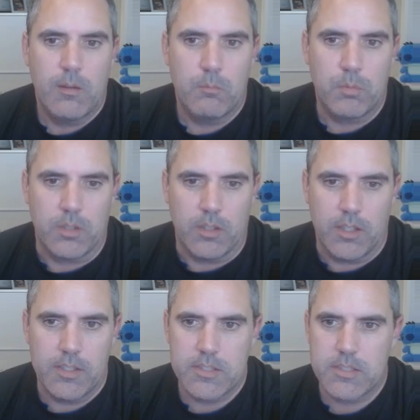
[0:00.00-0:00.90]

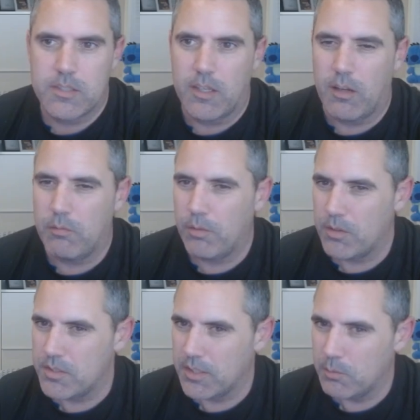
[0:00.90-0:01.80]
Plus, how far
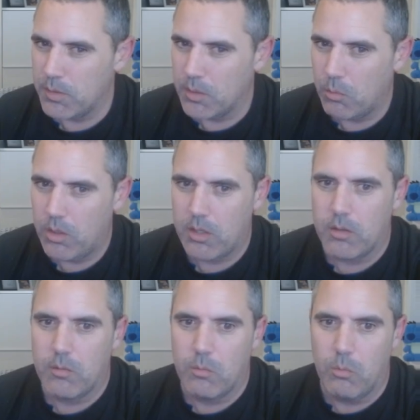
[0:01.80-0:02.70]
is he going to be in the water?
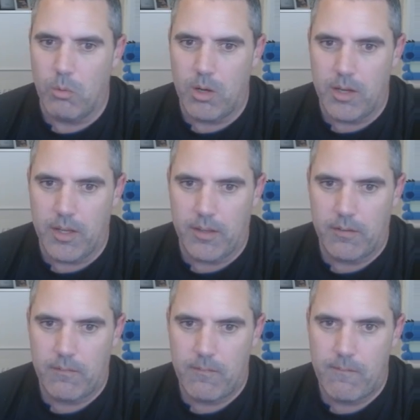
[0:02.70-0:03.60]
Y.
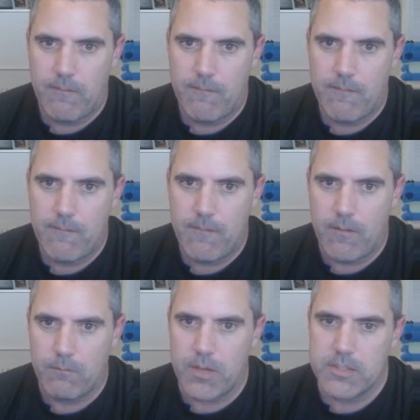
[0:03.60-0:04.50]
How
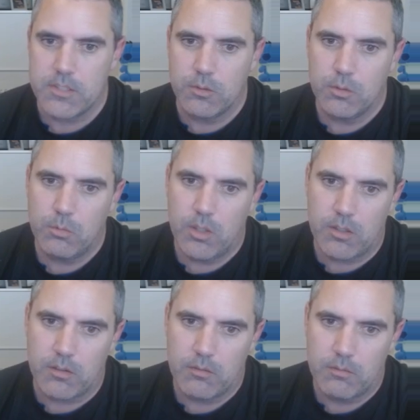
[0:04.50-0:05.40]
fast is he going in the
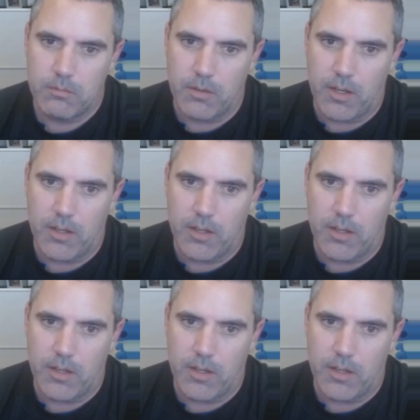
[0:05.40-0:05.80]
water? 5.